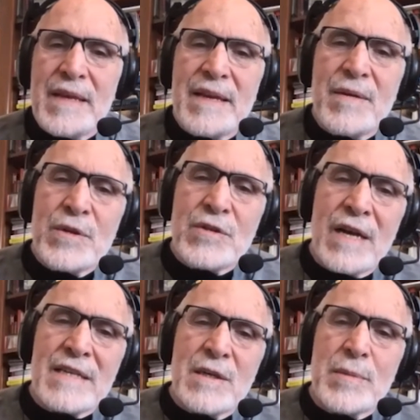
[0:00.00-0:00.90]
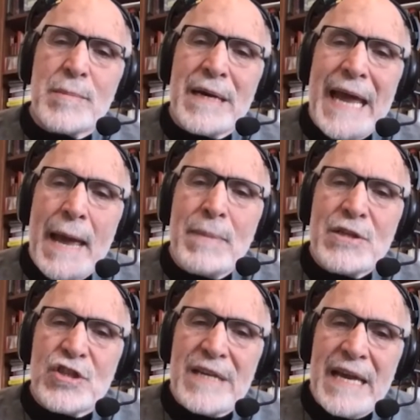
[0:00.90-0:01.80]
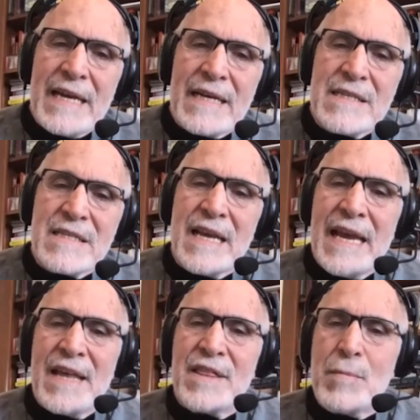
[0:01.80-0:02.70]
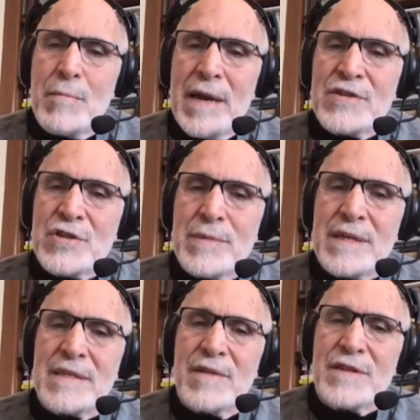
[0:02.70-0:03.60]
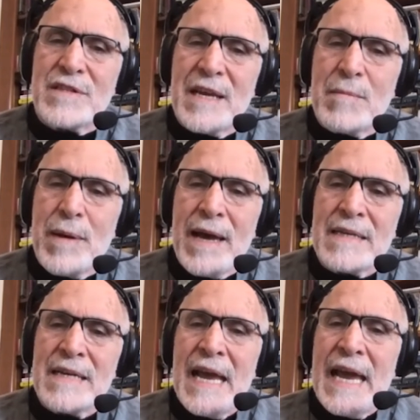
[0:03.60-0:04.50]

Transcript: we talked a little bit about epigenetics and the measurement of its impact.